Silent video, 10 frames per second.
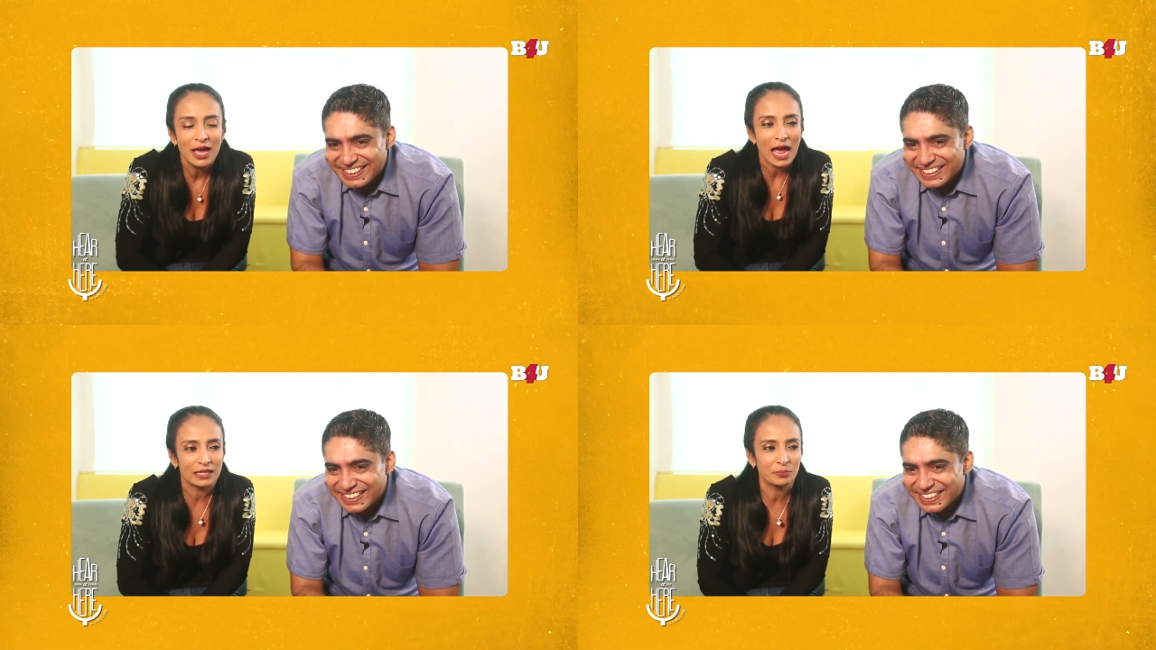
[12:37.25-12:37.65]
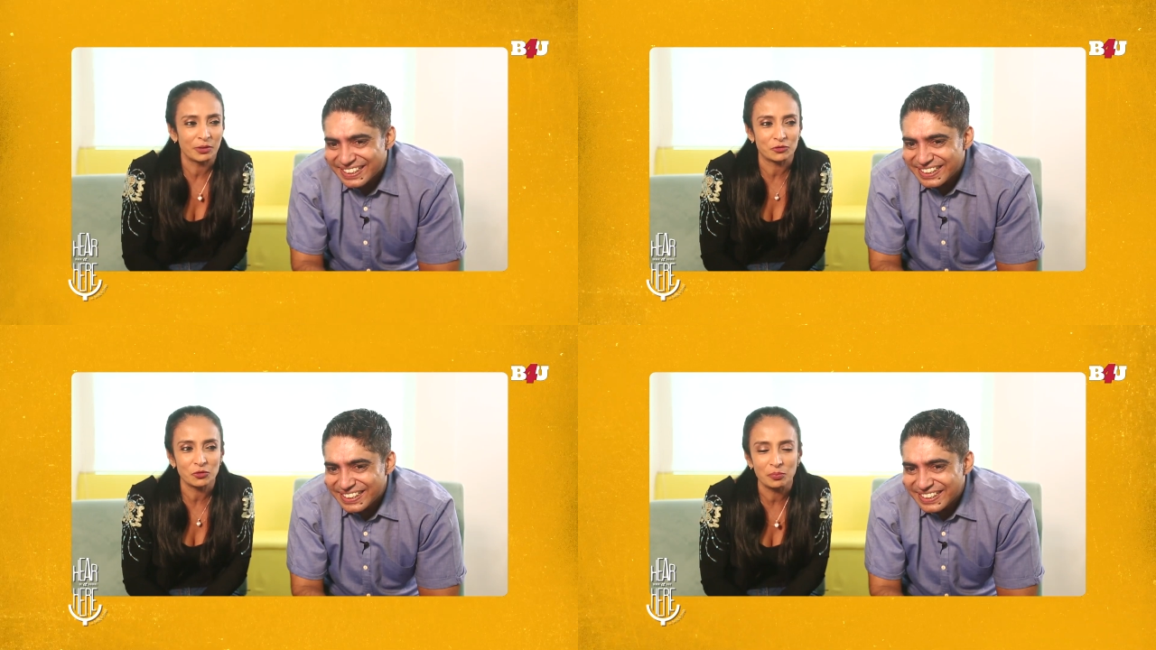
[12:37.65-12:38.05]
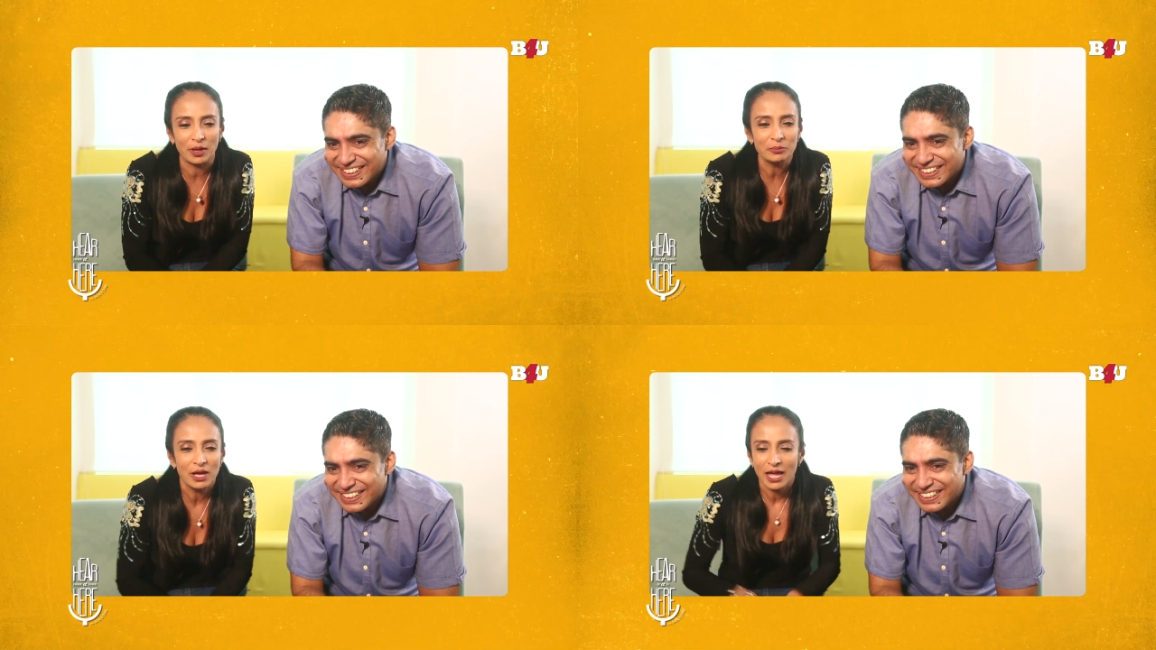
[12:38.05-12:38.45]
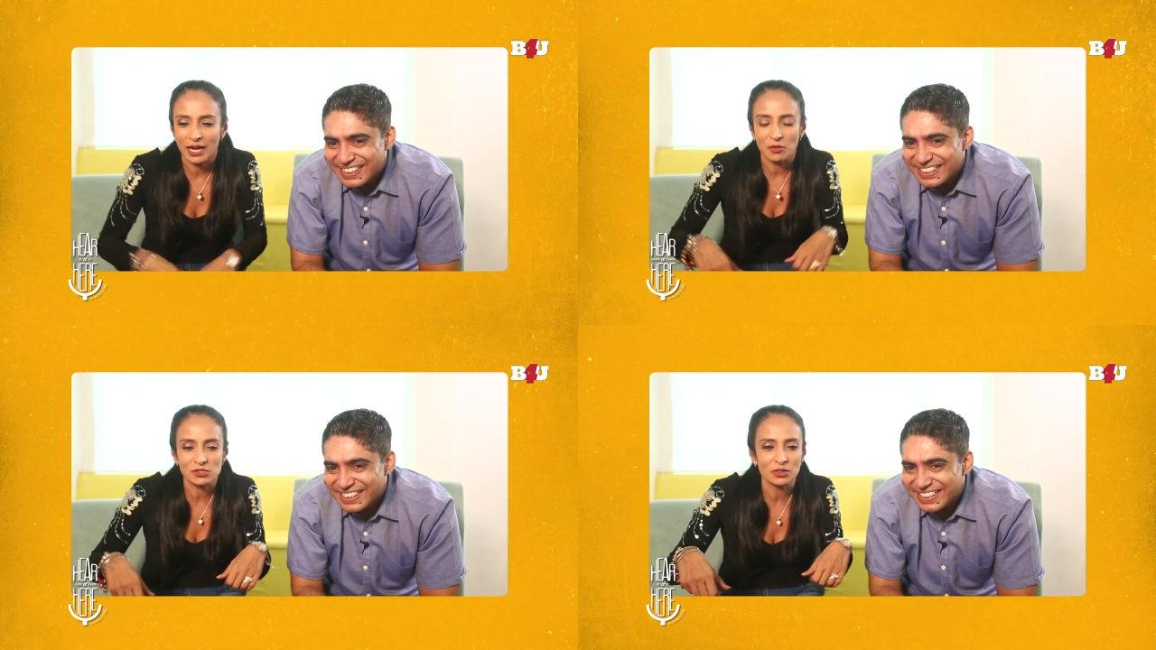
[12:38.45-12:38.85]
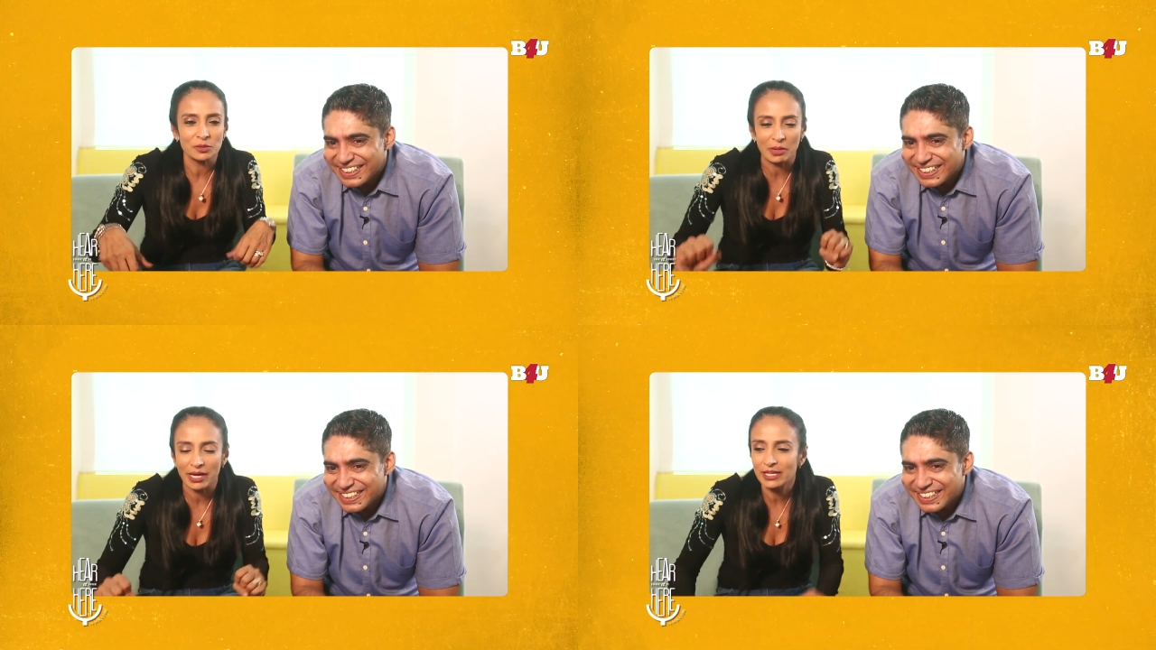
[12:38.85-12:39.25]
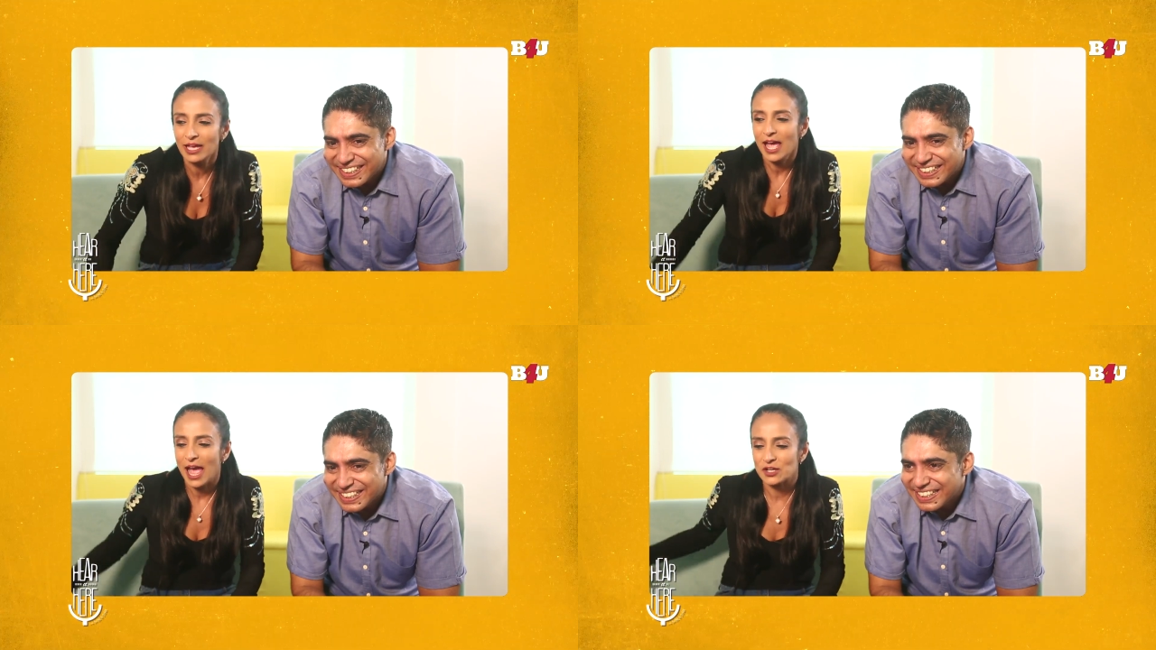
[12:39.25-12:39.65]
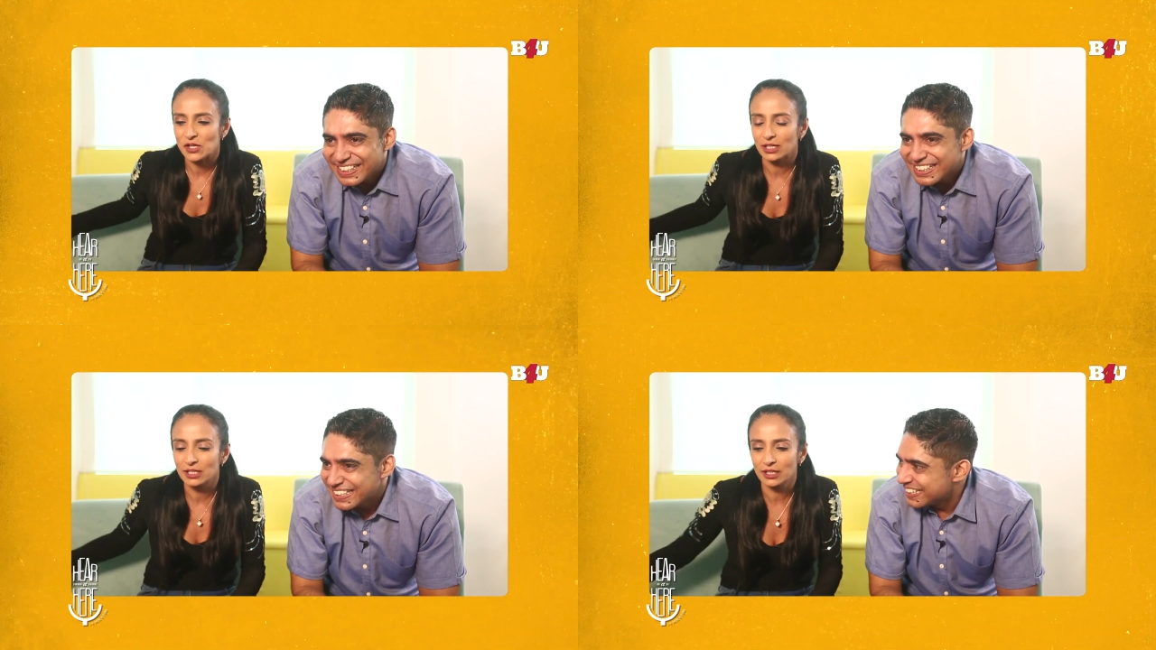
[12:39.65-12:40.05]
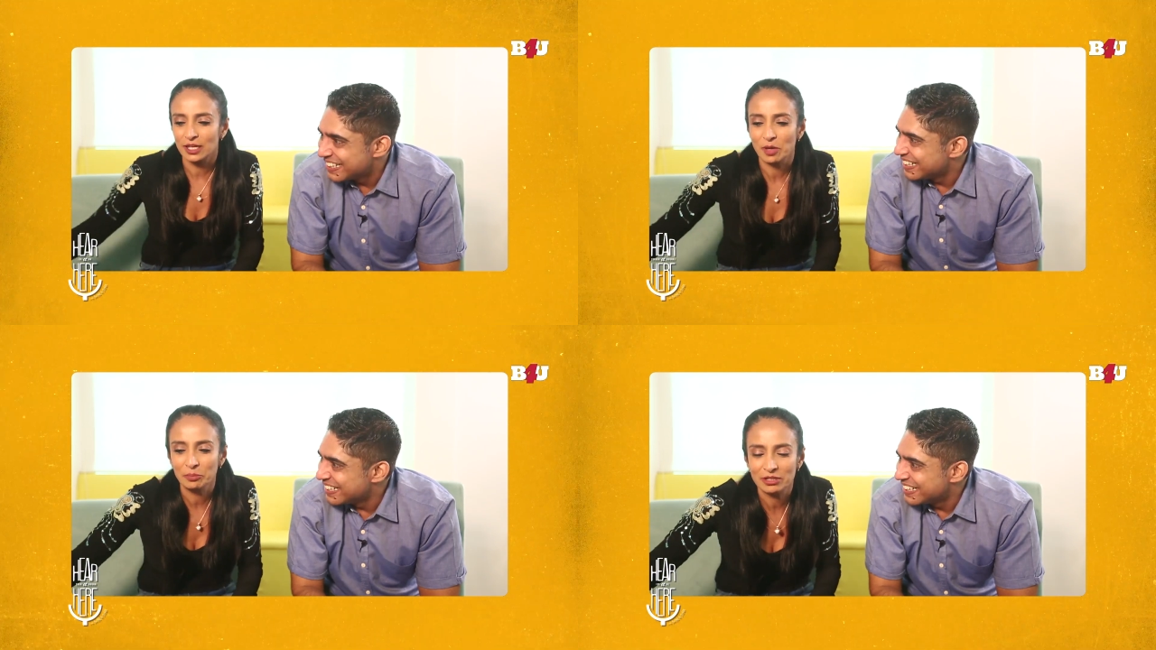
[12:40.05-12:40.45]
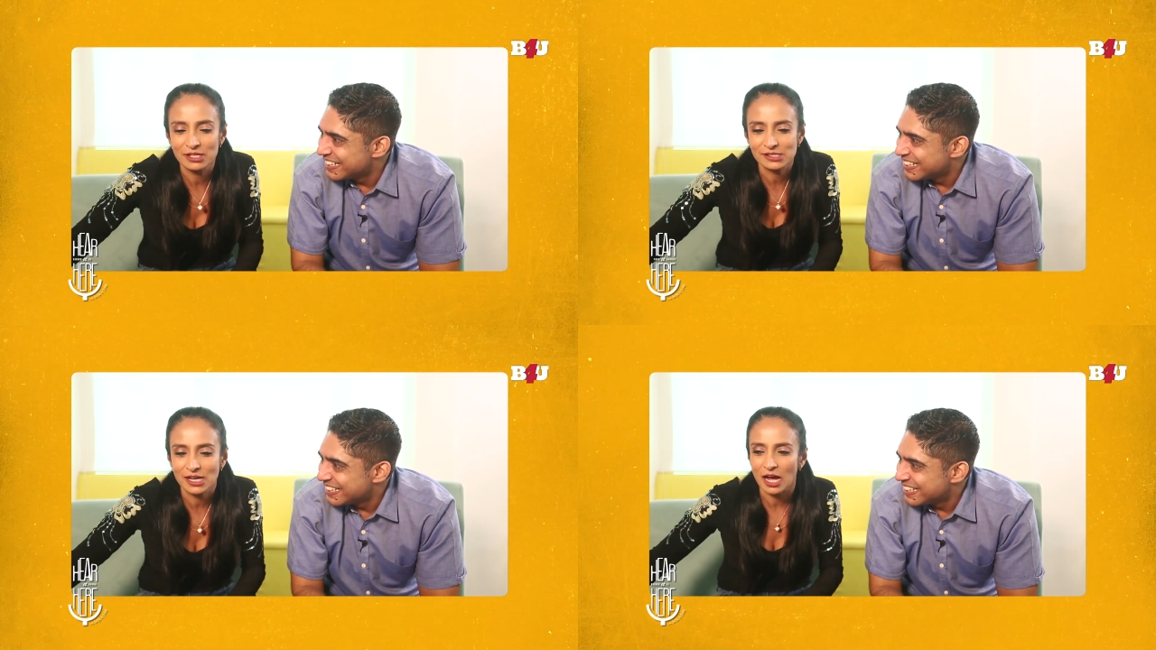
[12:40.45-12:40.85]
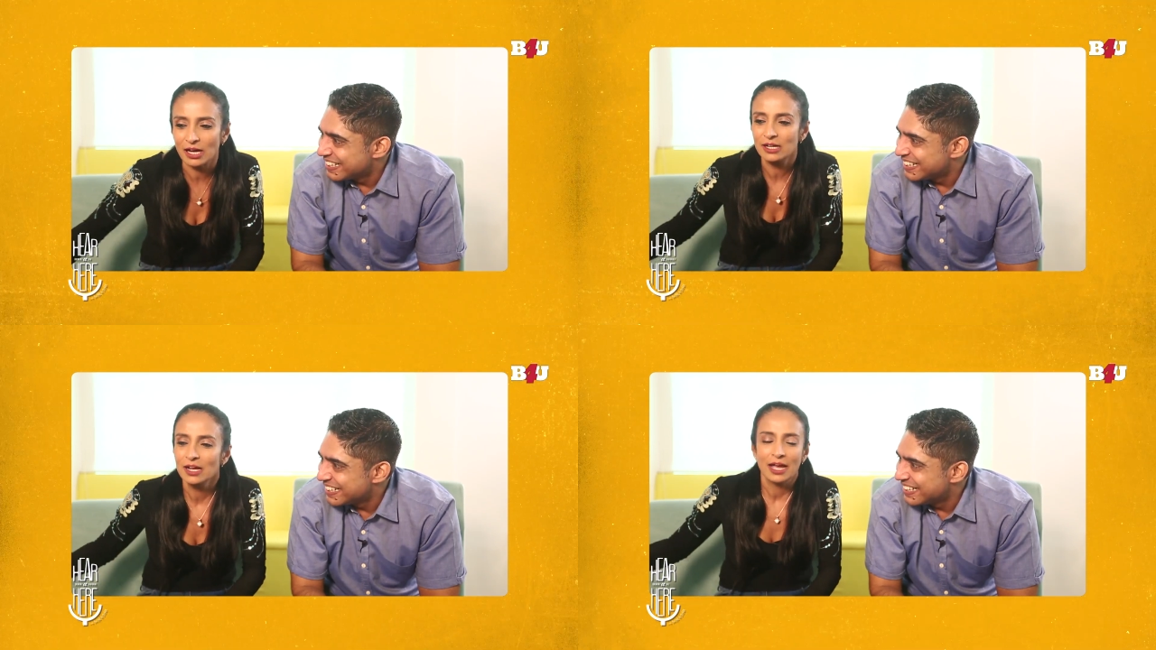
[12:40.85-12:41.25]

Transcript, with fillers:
Speaker 1: at the petrol pump and I was on the bike and Jackie Da came up in his car